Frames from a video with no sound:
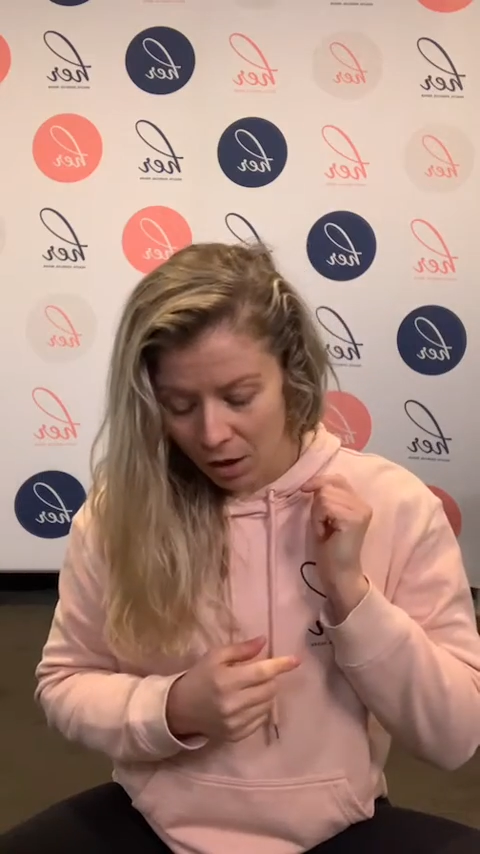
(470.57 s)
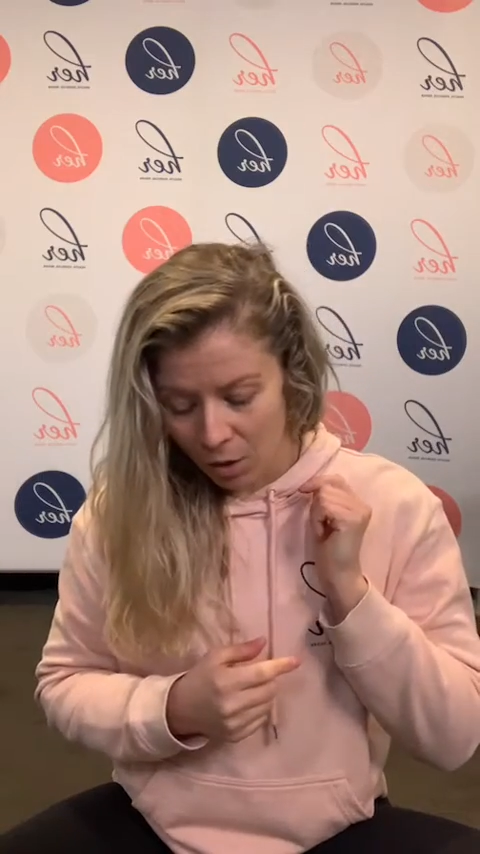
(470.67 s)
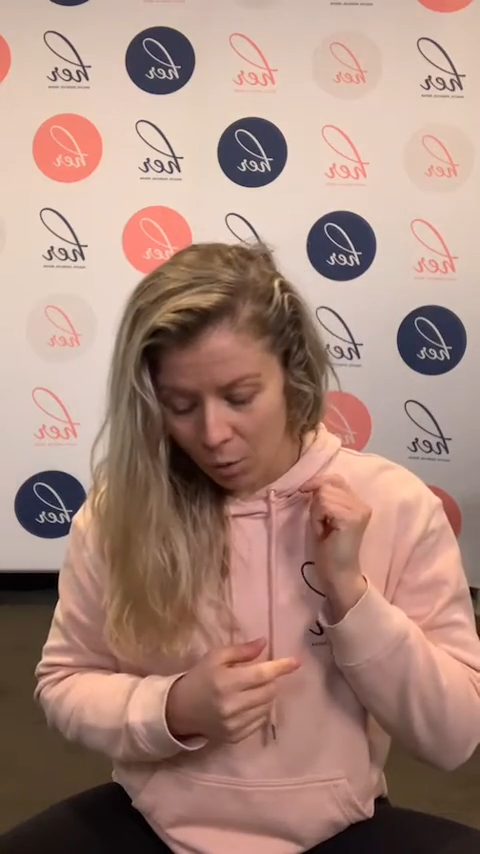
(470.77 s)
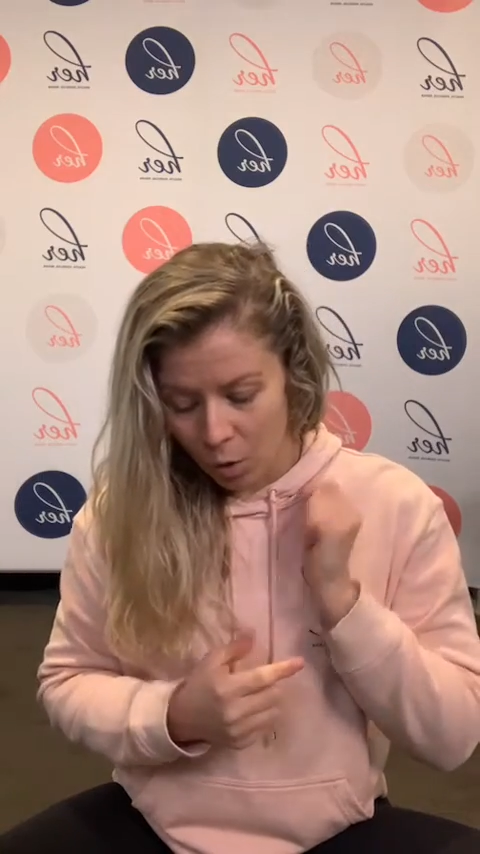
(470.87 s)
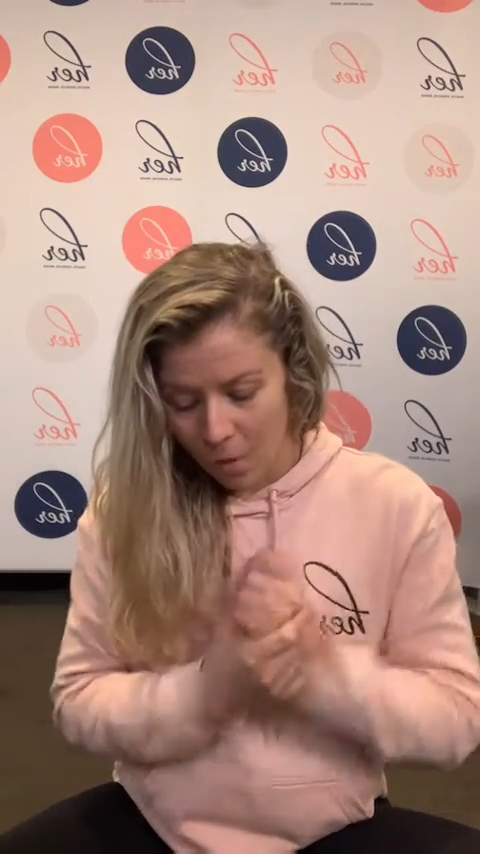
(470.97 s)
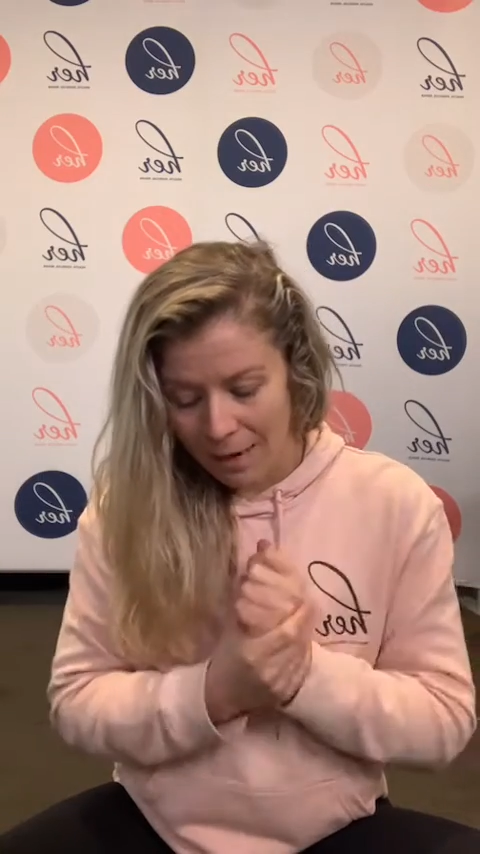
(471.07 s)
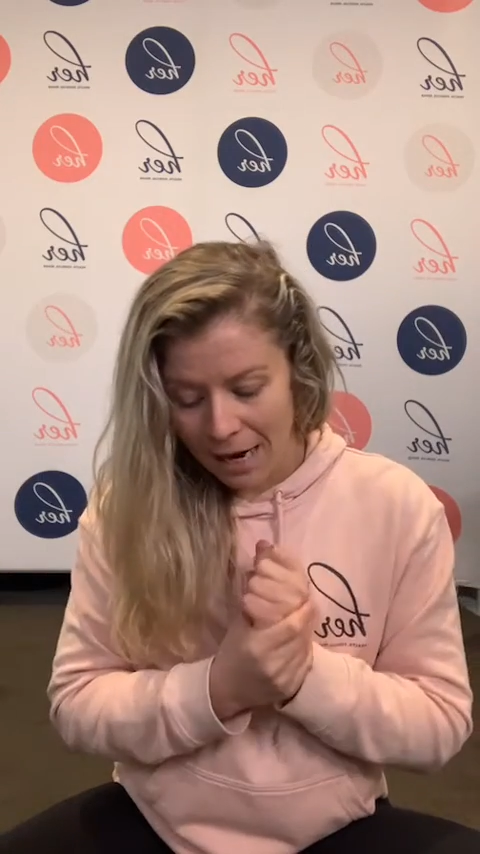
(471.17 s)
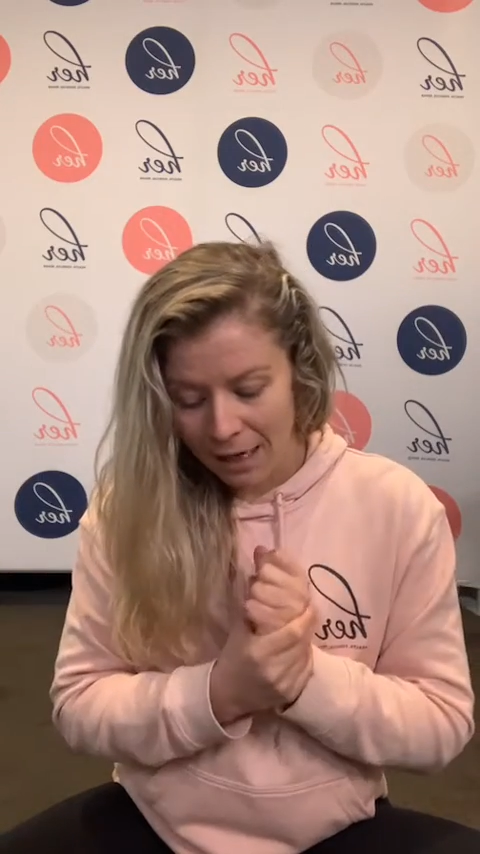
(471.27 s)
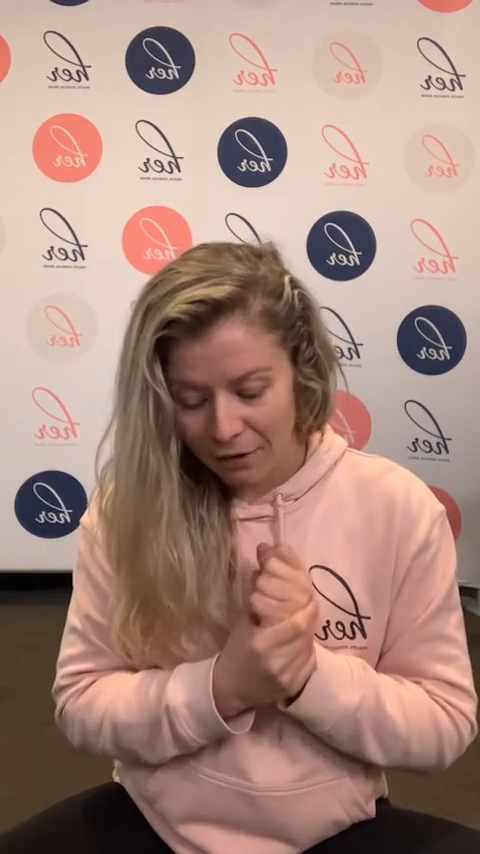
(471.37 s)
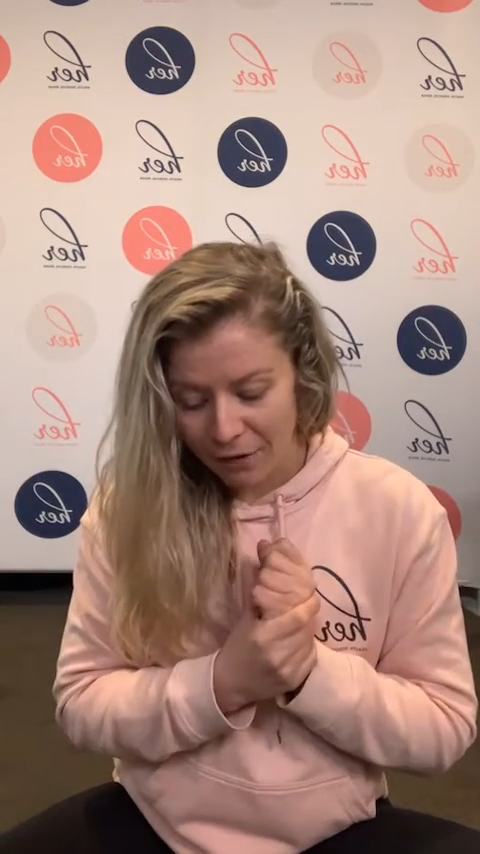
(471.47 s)
What
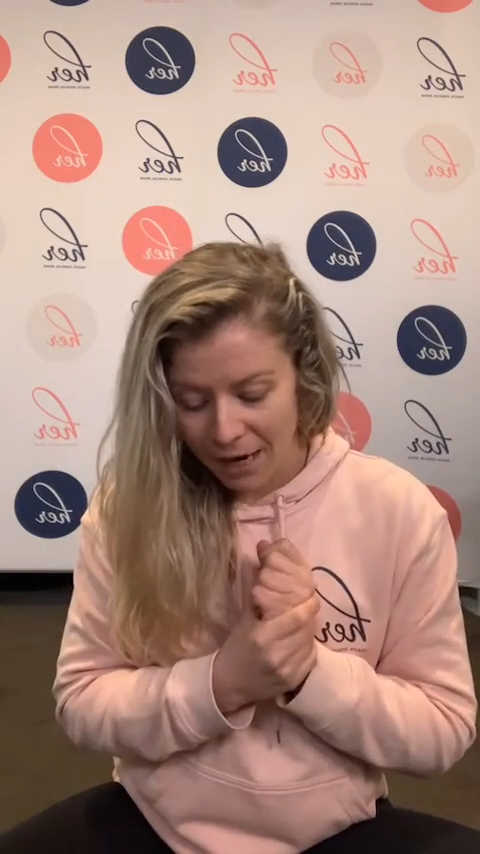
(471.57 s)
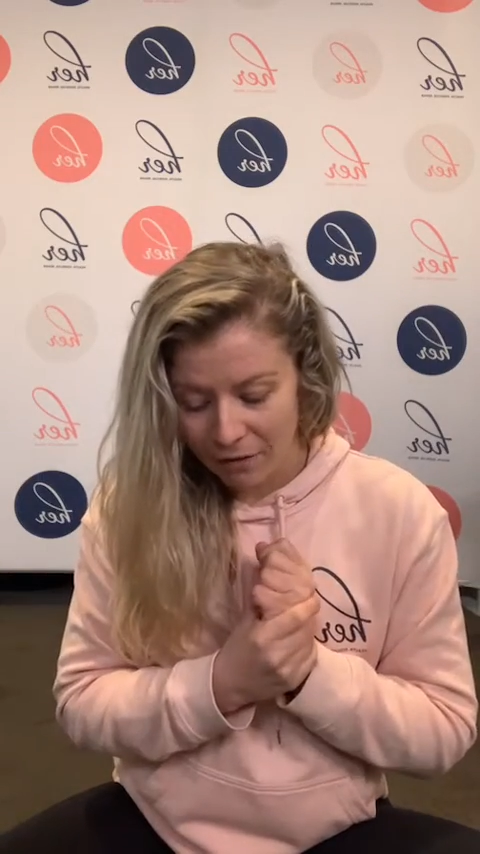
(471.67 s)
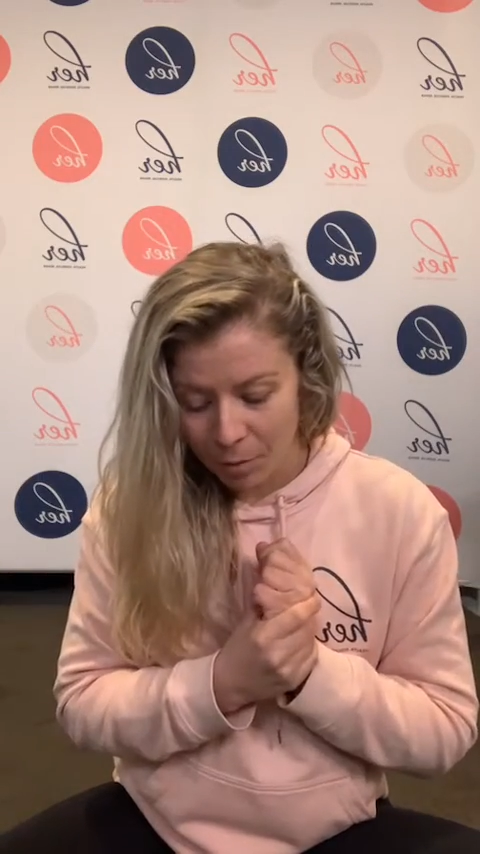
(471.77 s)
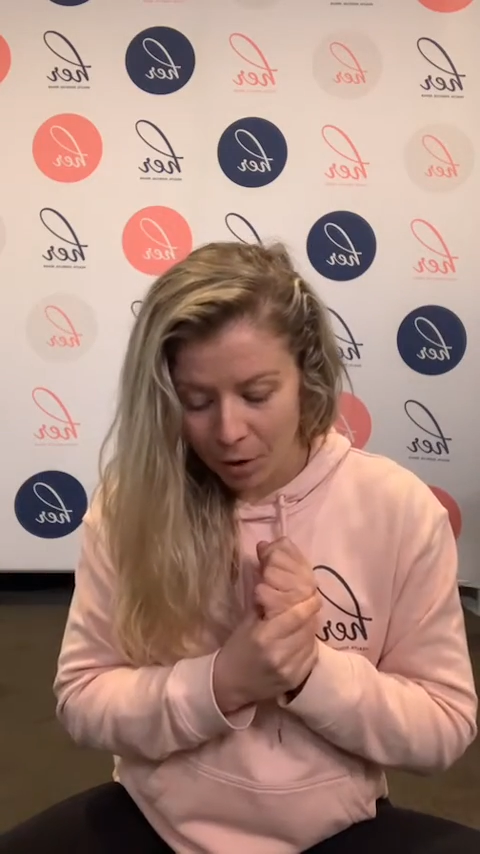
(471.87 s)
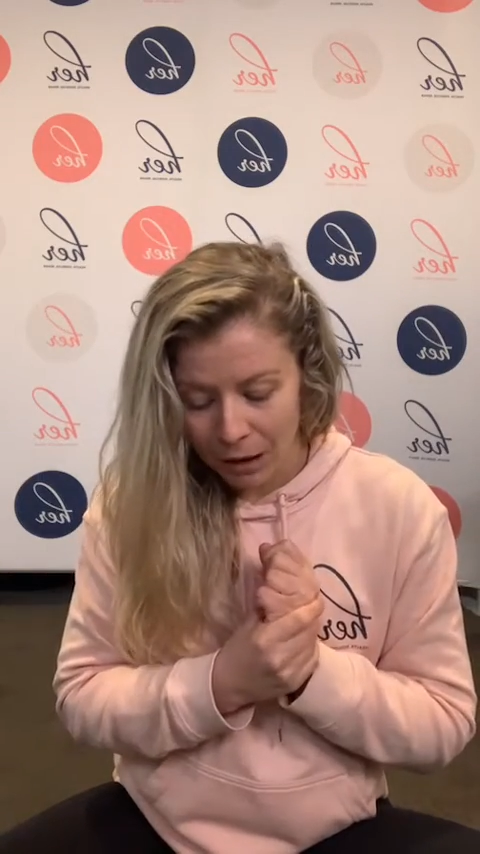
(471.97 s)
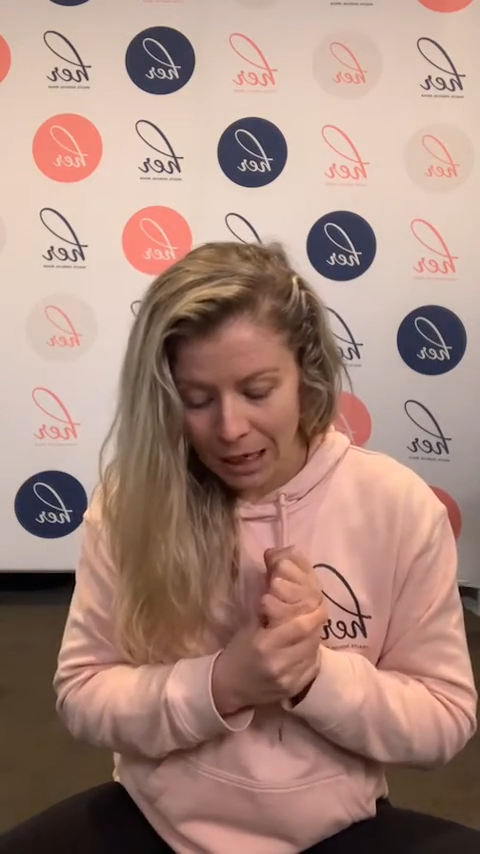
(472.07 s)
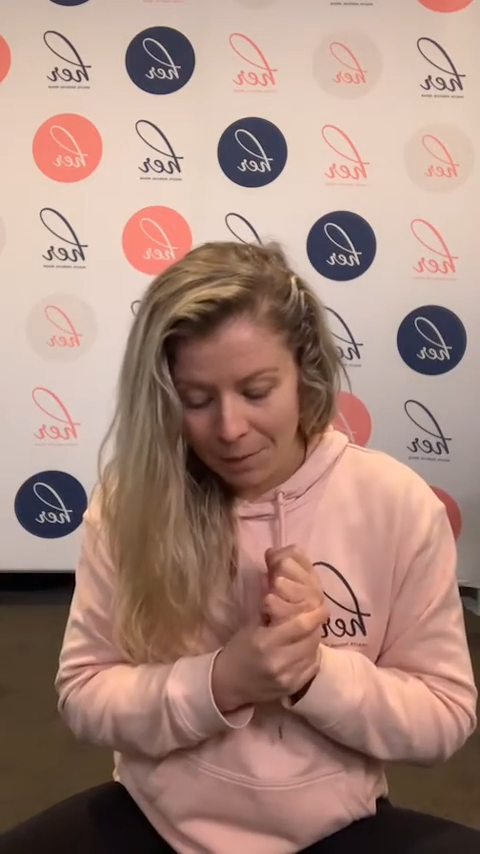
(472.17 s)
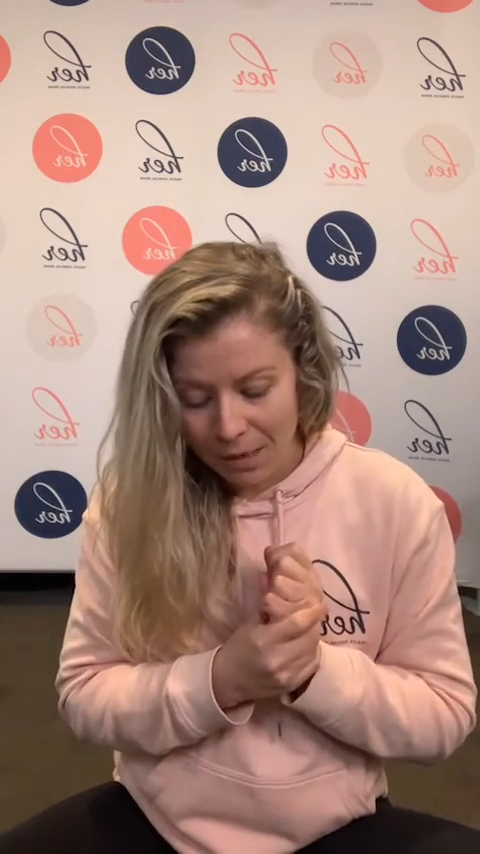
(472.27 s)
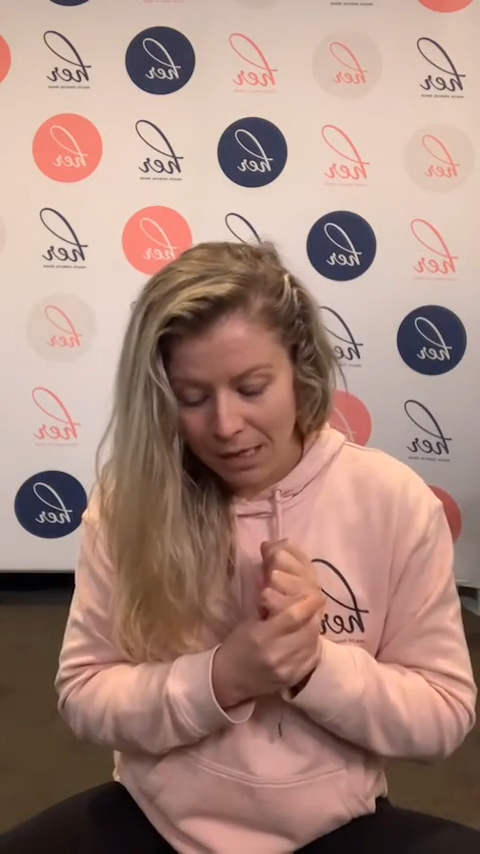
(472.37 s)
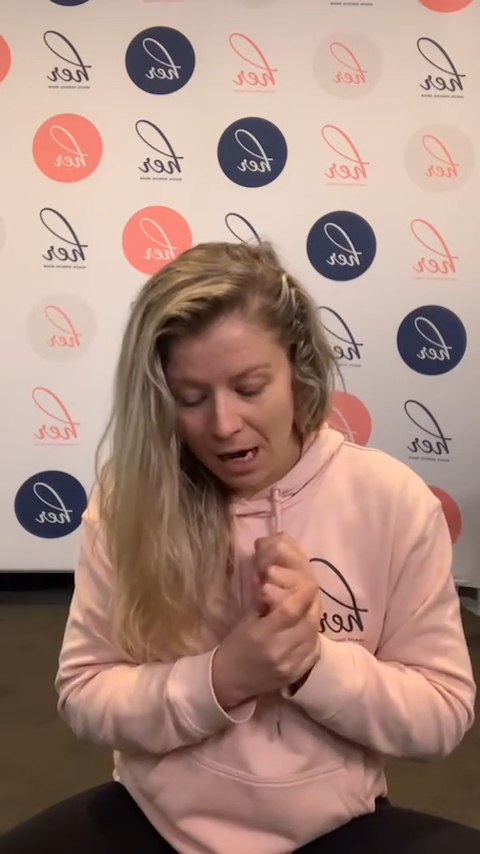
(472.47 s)
about if I have a
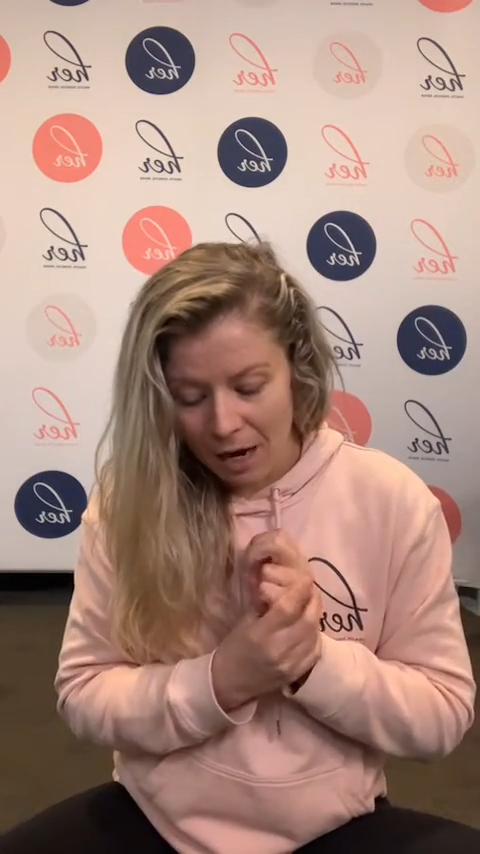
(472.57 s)
prolapse?